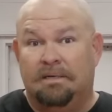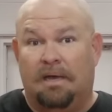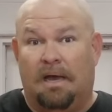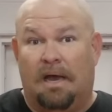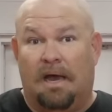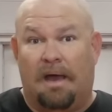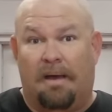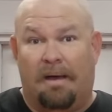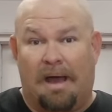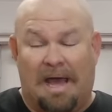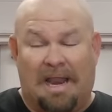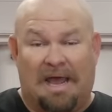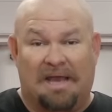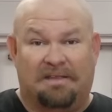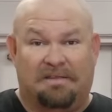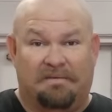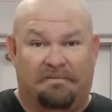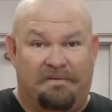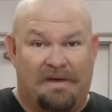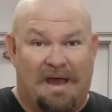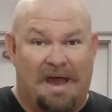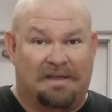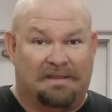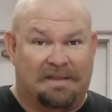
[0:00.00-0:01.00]
Uh, I like the
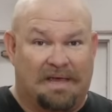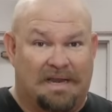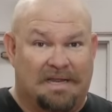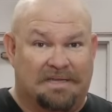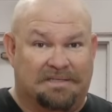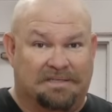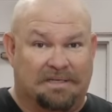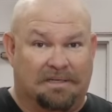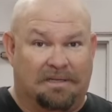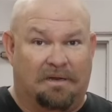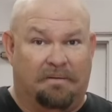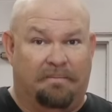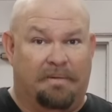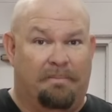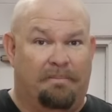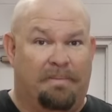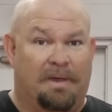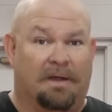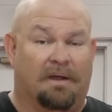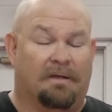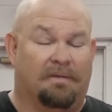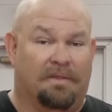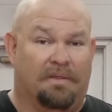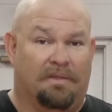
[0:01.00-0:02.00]
fact that it's a little bit
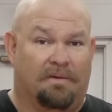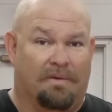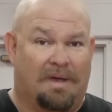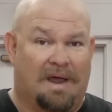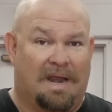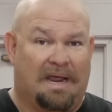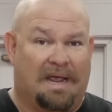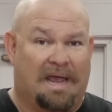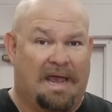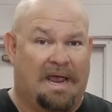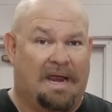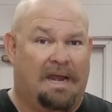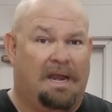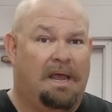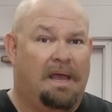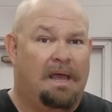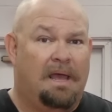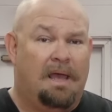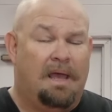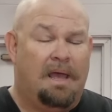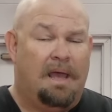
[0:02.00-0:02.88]
bigger than the Renegade.